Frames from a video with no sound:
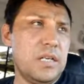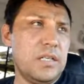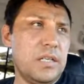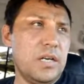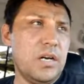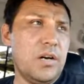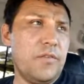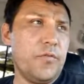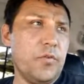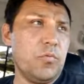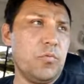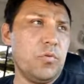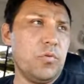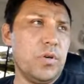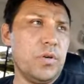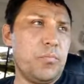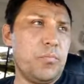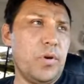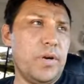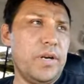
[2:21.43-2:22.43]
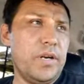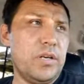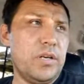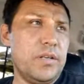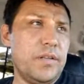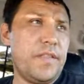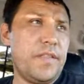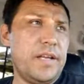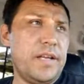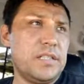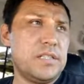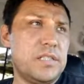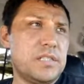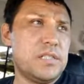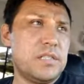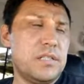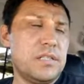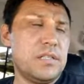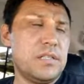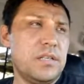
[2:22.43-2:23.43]
can offer a word of prayer on
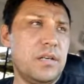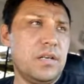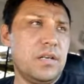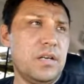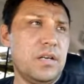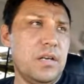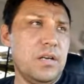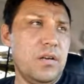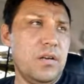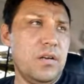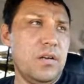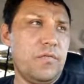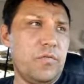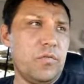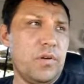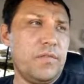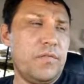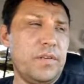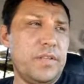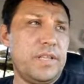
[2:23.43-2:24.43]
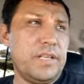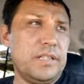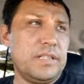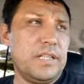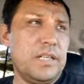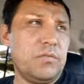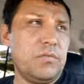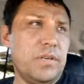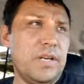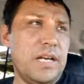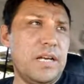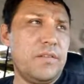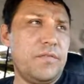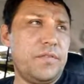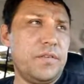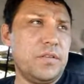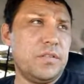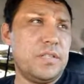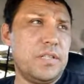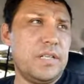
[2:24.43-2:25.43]
thanks for everything that we
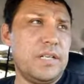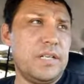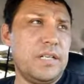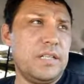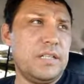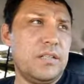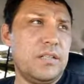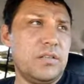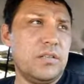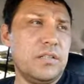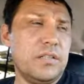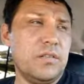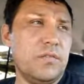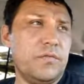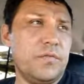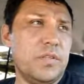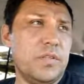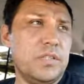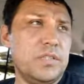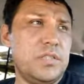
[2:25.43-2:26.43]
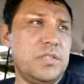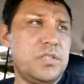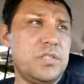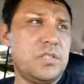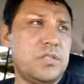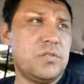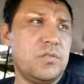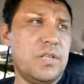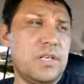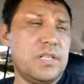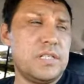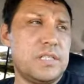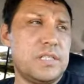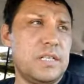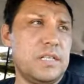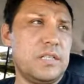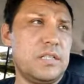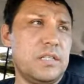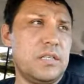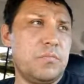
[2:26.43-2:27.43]
have here today in our little village. So I ask
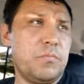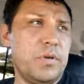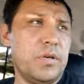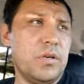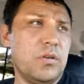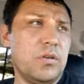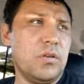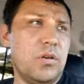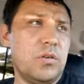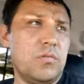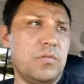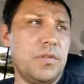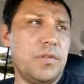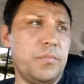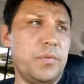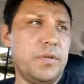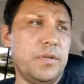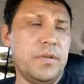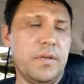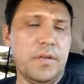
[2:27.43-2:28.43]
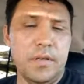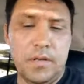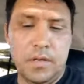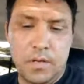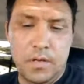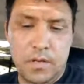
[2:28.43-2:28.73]
that you could bear along with me.